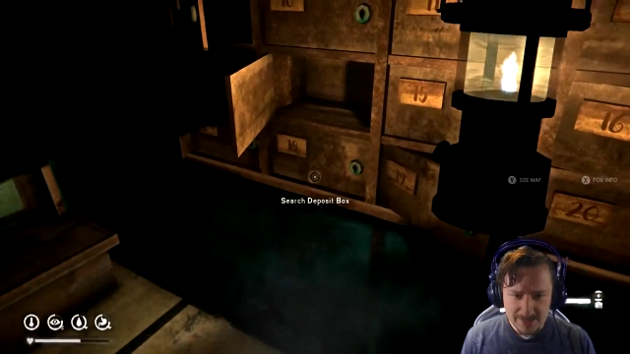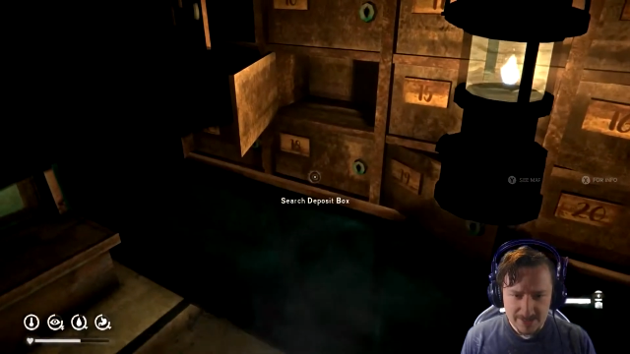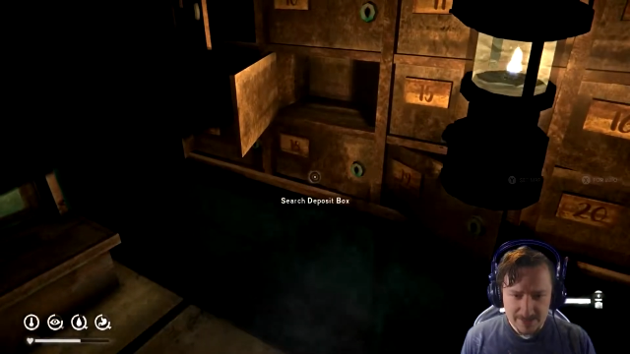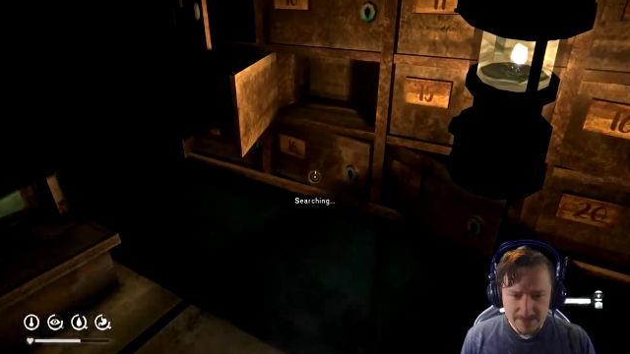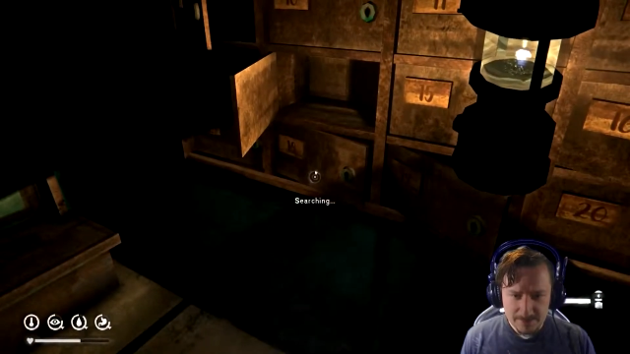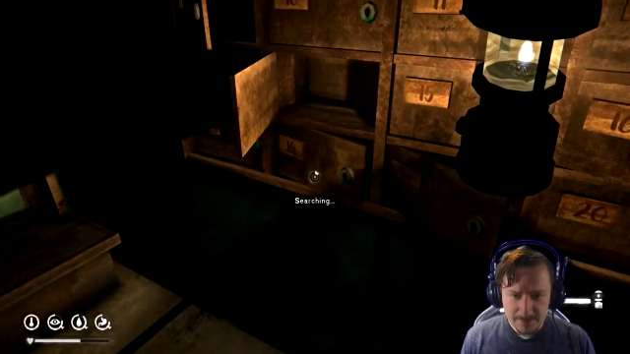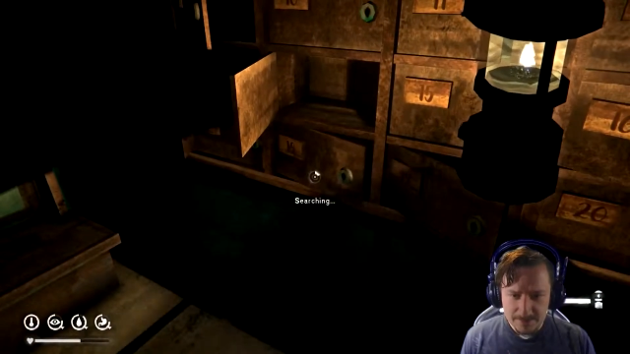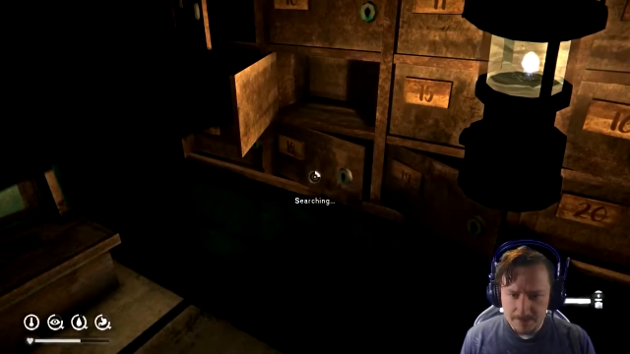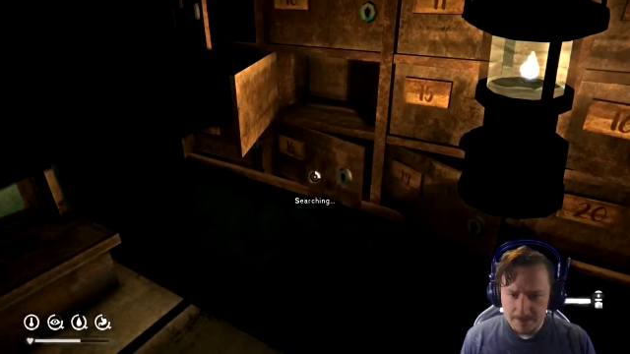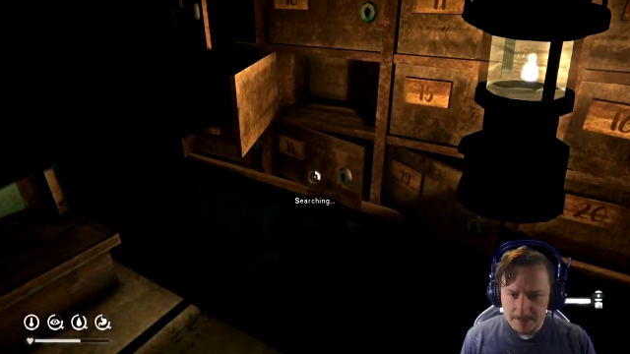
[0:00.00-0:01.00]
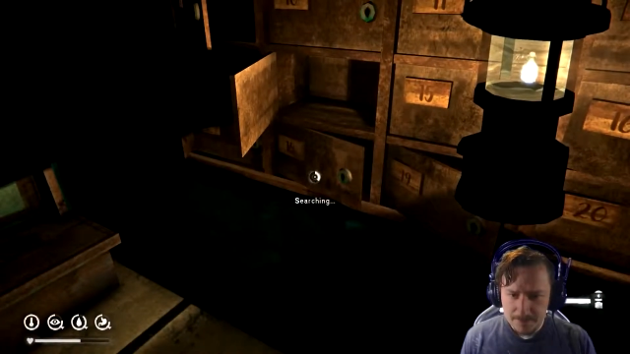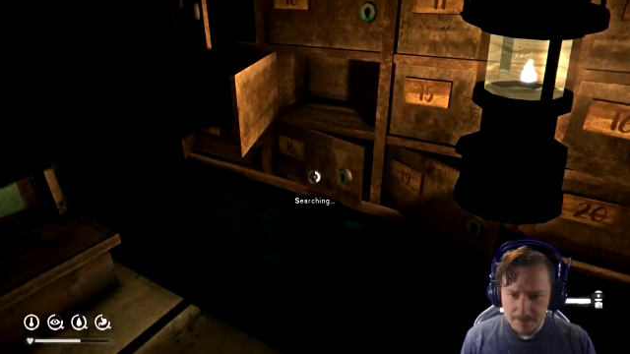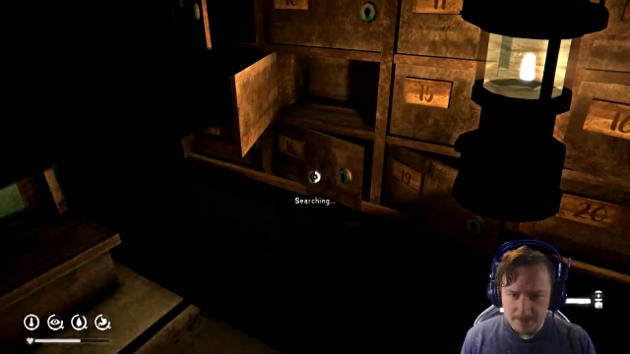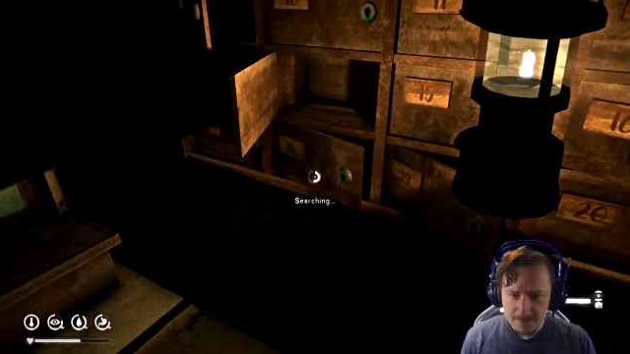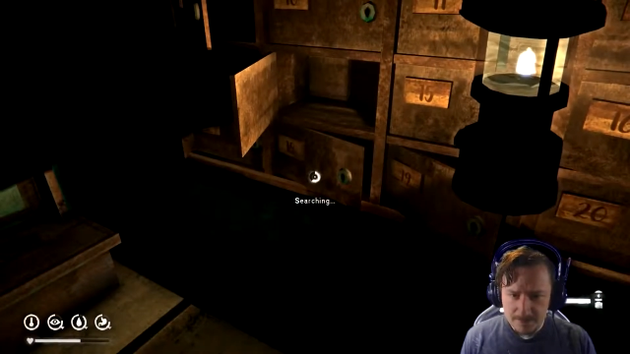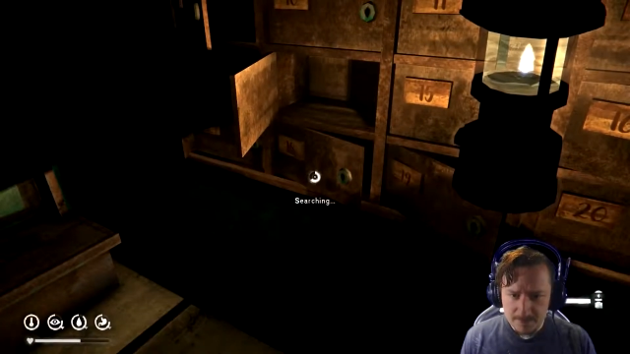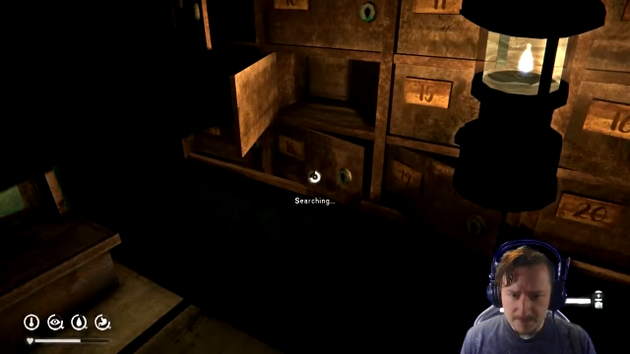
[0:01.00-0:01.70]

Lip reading: (silence)